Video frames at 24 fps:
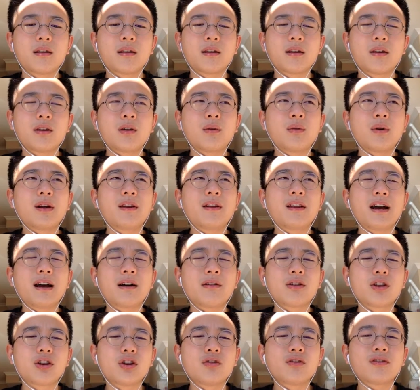You know what? I'll
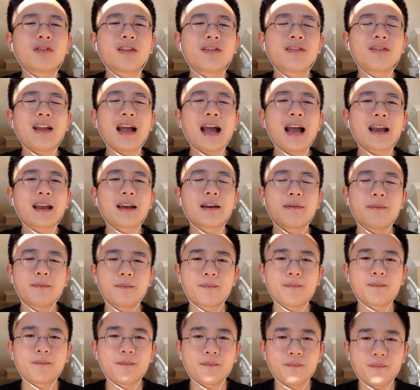use the stack
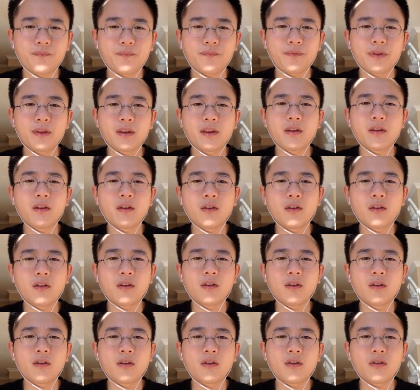
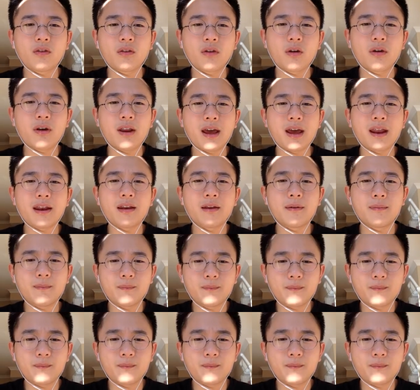so that